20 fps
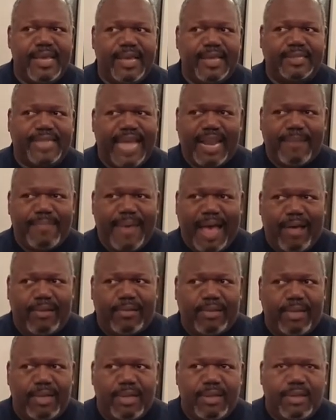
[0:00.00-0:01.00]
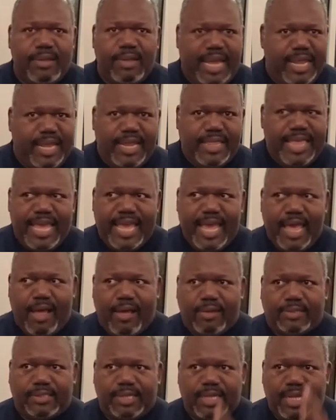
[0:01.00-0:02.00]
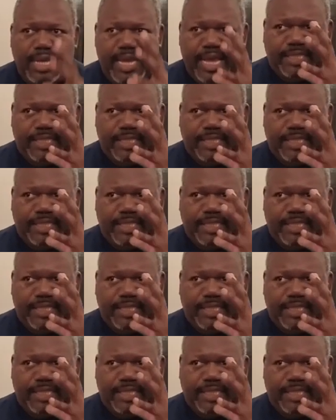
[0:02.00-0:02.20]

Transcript: It's not about anything else.